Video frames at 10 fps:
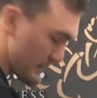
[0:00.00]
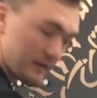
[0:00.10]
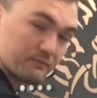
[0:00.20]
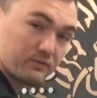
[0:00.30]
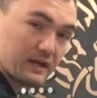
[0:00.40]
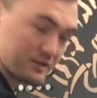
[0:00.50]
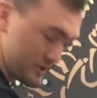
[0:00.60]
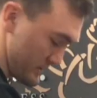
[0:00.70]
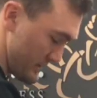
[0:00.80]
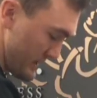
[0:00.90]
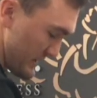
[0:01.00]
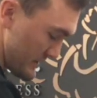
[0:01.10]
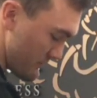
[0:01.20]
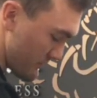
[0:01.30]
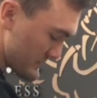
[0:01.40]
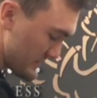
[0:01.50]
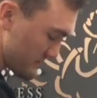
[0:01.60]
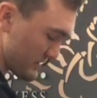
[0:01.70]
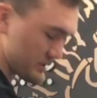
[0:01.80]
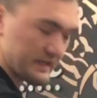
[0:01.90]
and flexion, and you won't see as
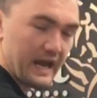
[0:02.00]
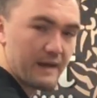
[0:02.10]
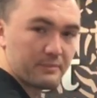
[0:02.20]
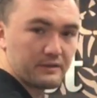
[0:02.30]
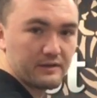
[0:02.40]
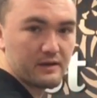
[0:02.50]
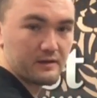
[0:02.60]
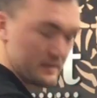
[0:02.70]
much gapping there